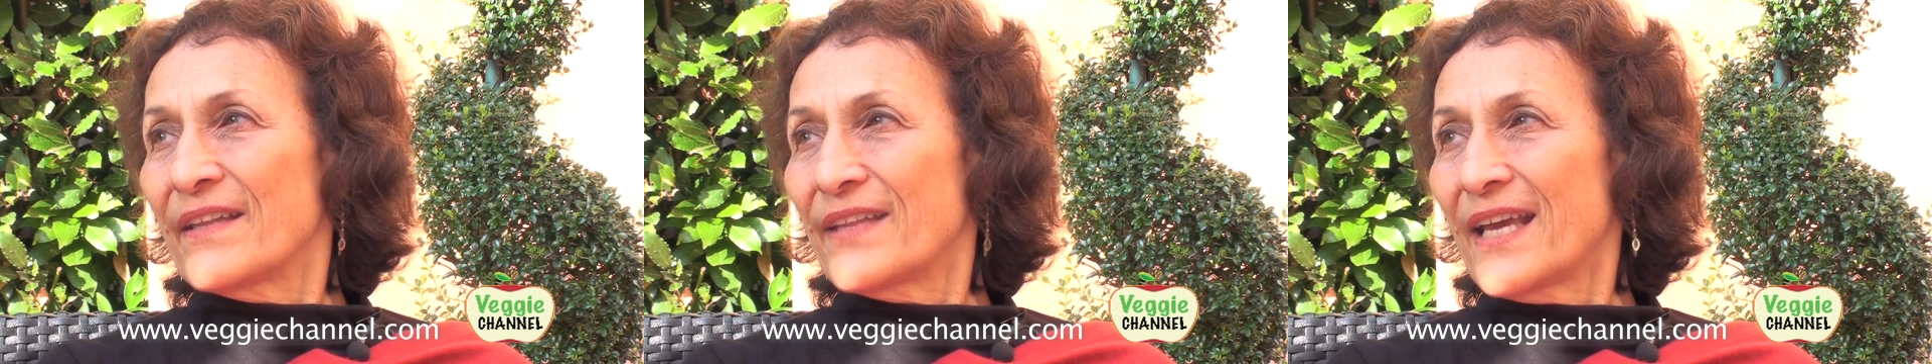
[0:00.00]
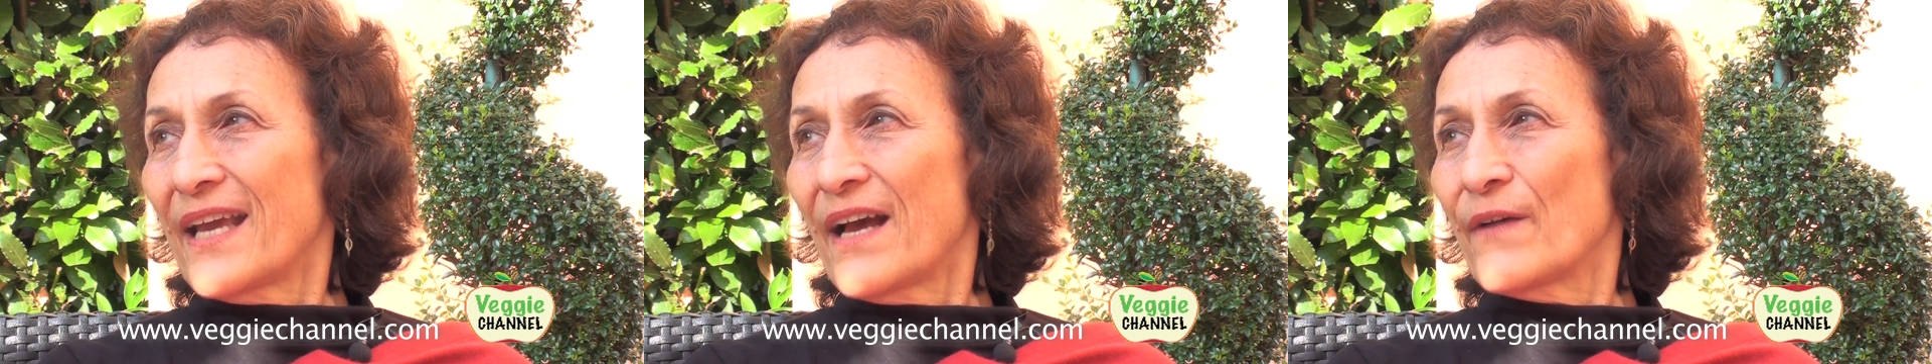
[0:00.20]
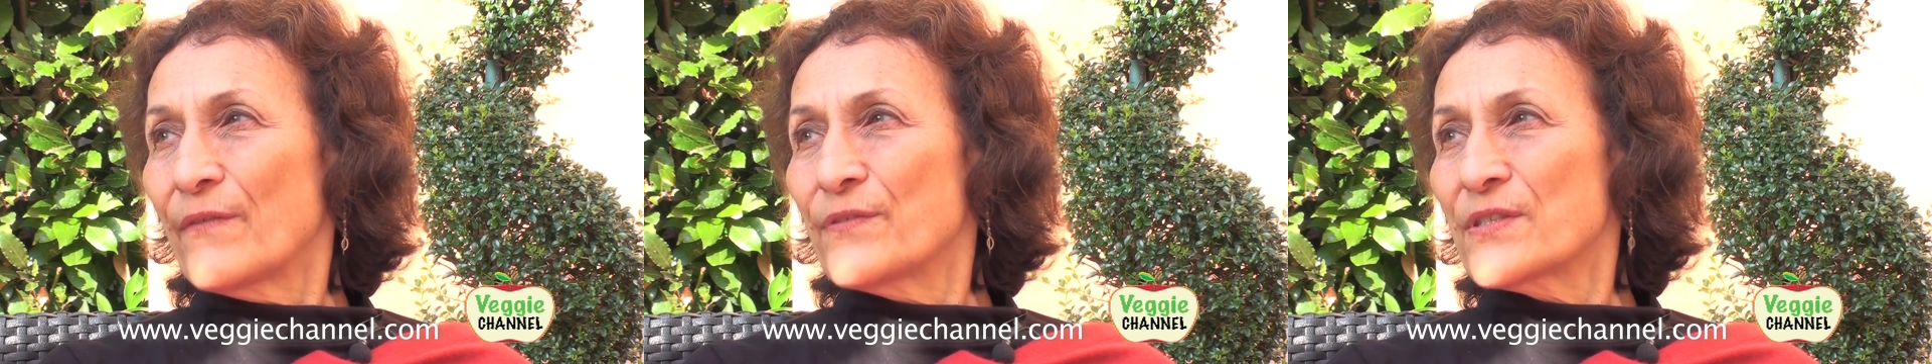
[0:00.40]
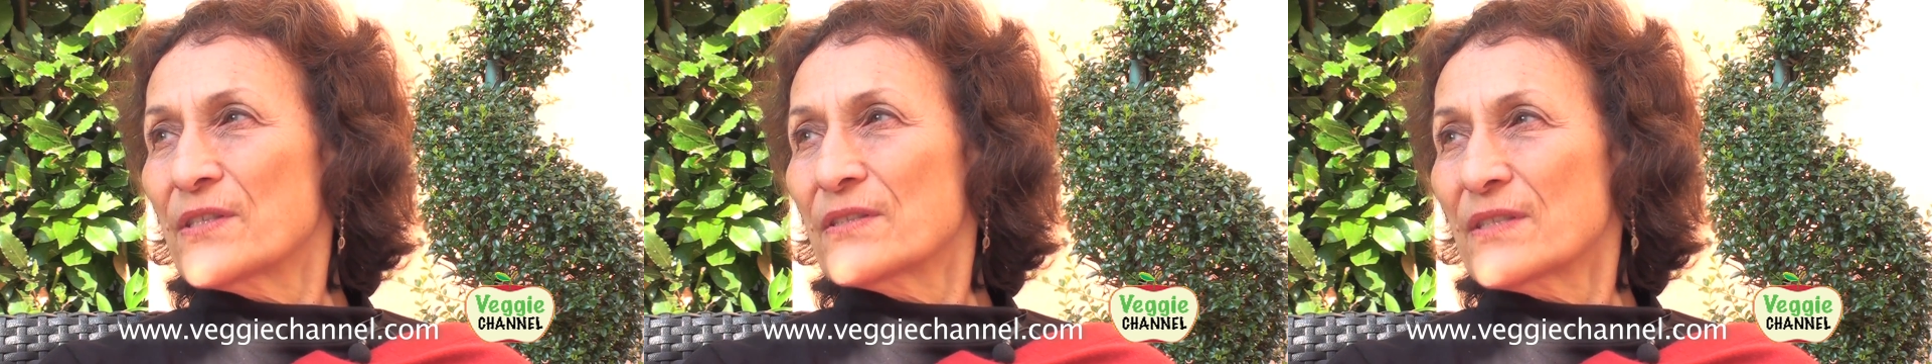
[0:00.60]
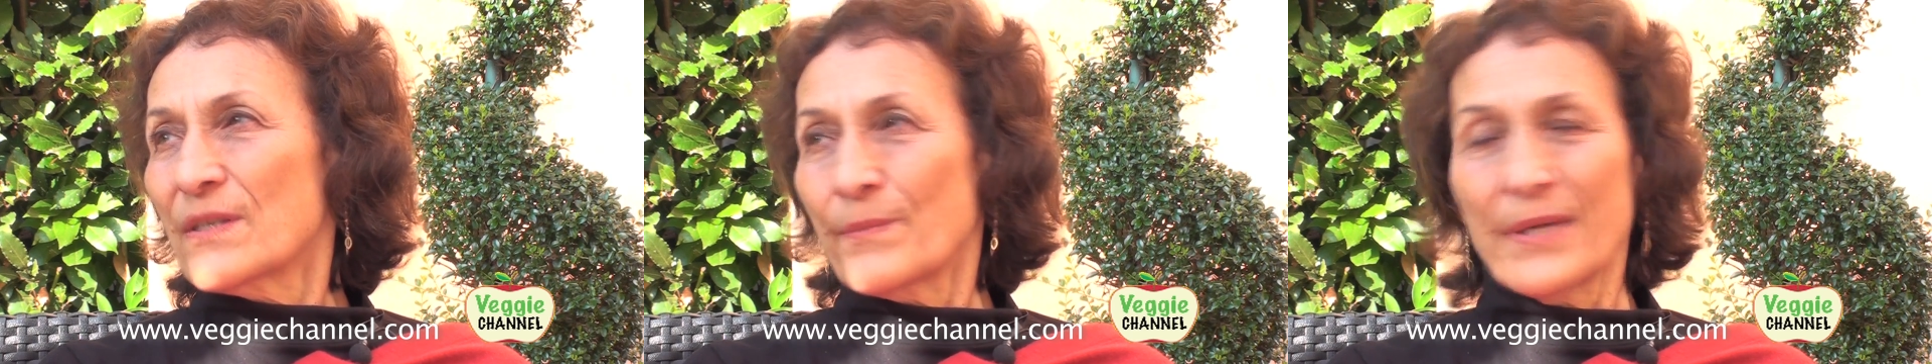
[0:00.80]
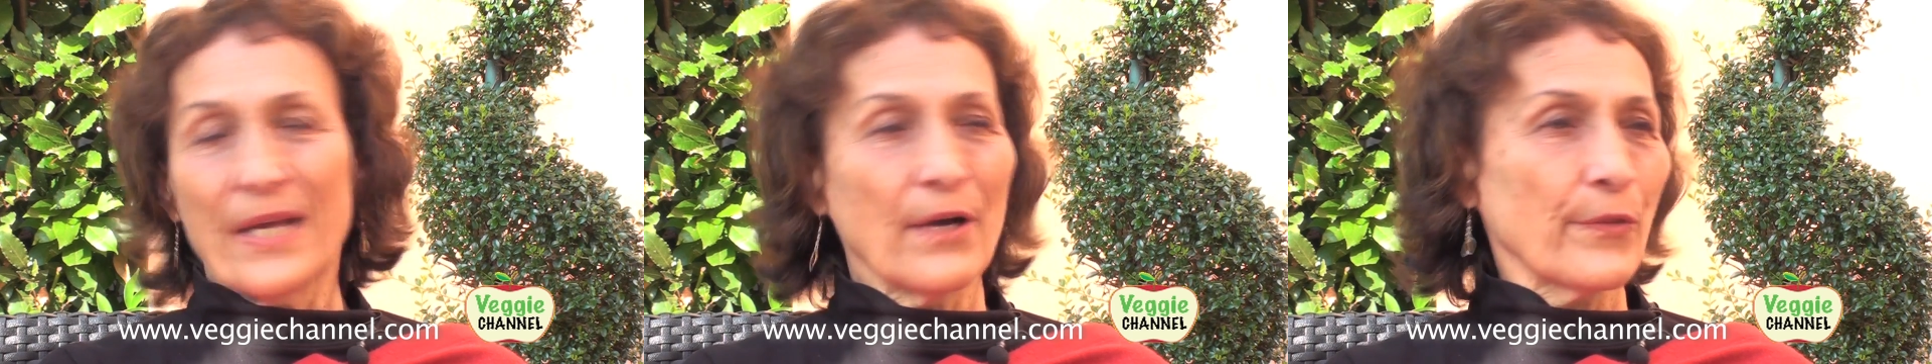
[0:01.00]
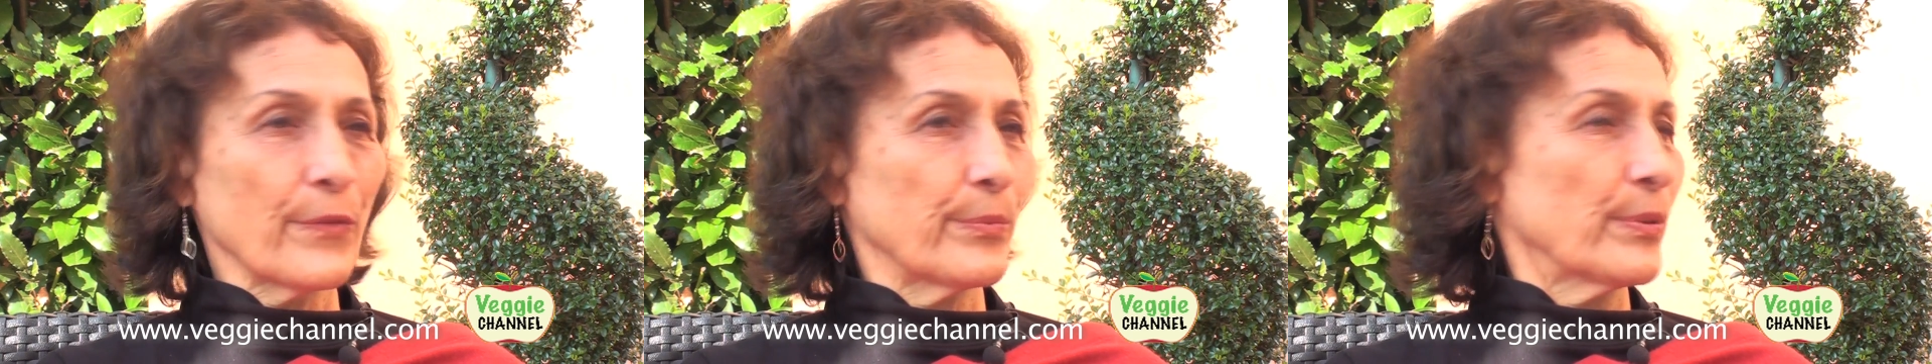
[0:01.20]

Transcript: they have some health